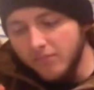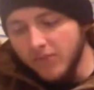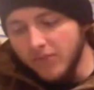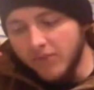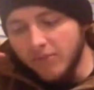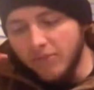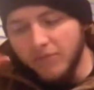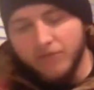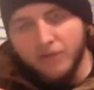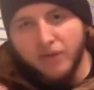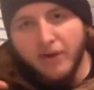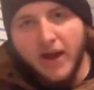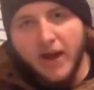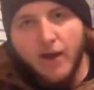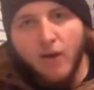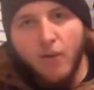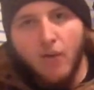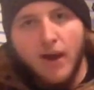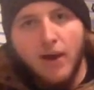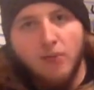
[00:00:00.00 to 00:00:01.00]
But for
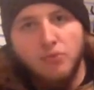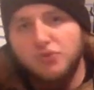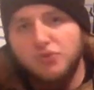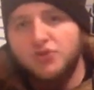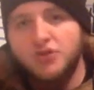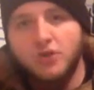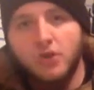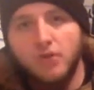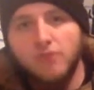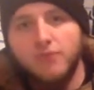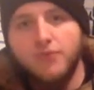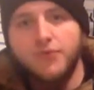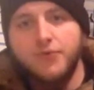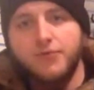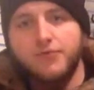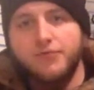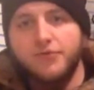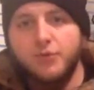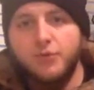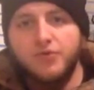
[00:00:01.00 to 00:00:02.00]
now, I'll just go over the
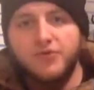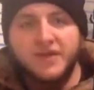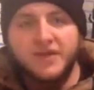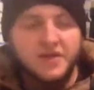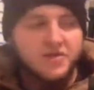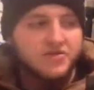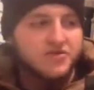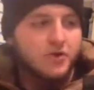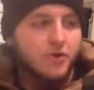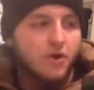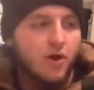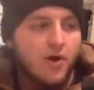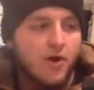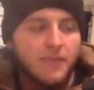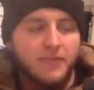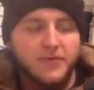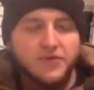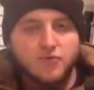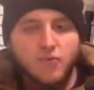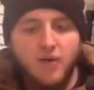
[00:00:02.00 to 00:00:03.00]
few things that are on
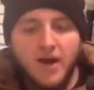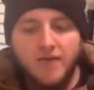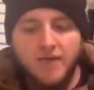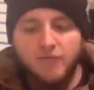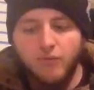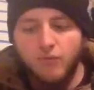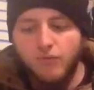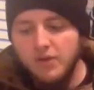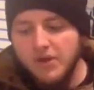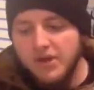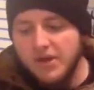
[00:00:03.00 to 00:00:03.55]
this rifle.